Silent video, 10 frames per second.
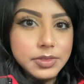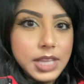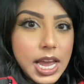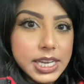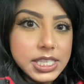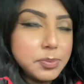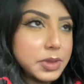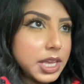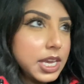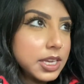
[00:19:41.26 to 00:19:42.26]
that is the
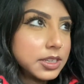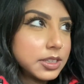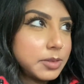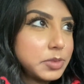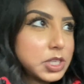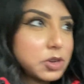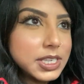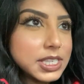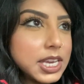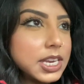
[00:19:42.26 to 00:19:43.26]
plan. I'm so
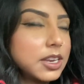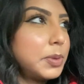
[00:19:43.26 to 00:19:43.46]
excited.